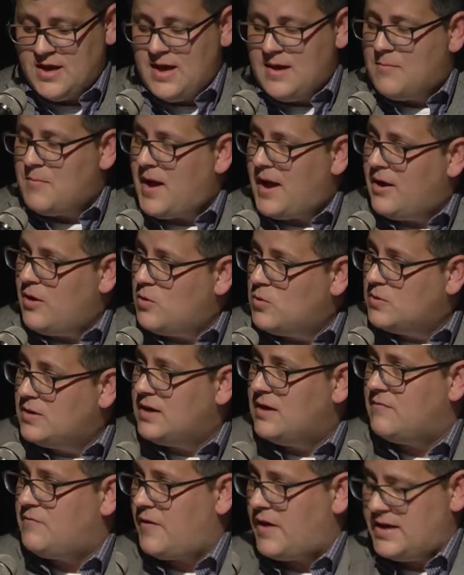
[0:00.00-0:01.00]
My only
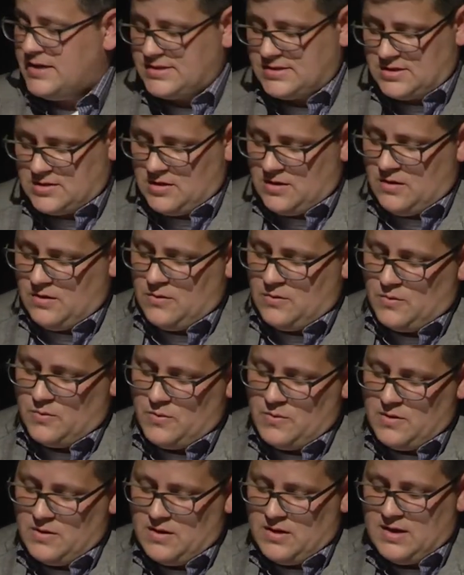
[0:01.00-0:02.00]
advice to you
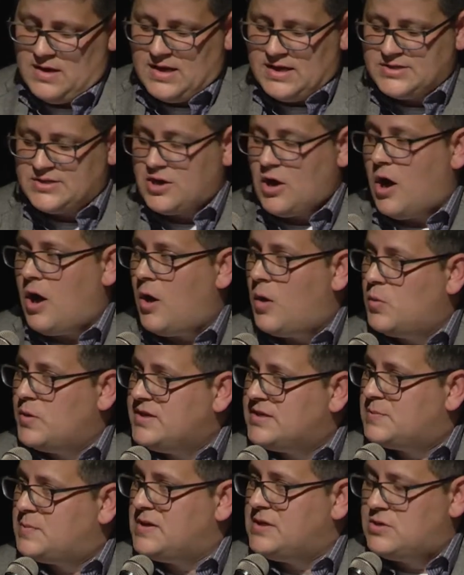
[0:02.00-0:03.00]
is to
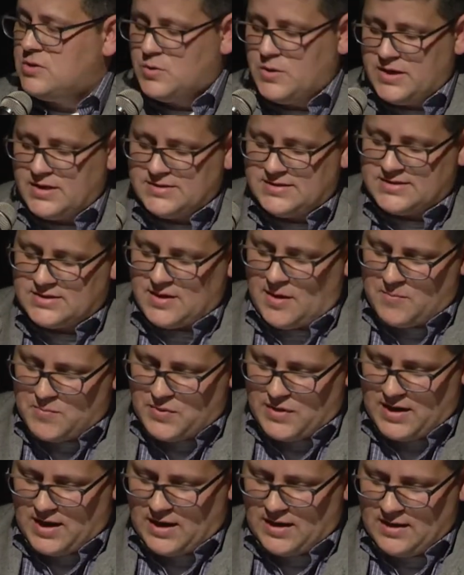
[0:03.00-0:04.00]
always be doing
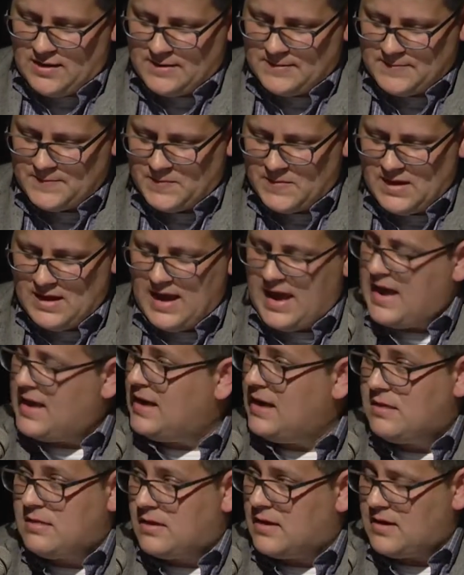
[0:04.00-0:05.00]
something,
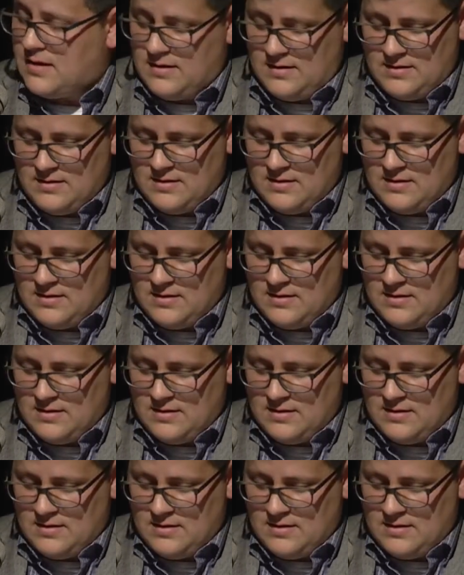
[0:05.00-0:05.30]
anything.